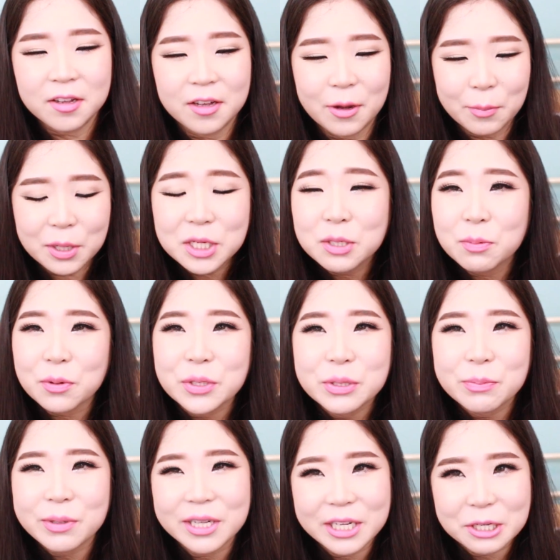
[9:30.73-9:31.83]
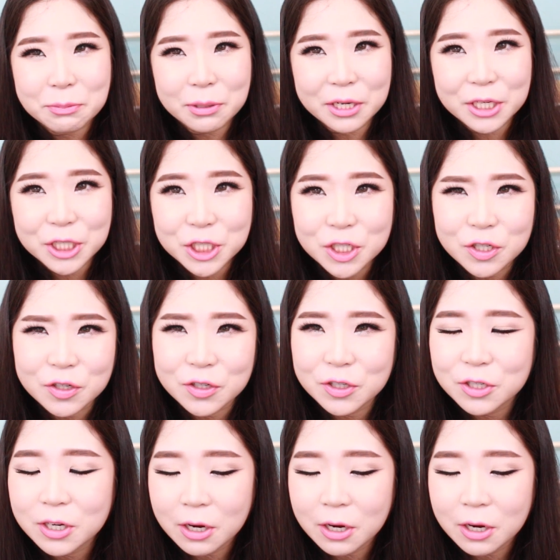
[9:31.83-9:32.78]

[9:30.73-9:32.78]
Am I supposed to be like putting sugar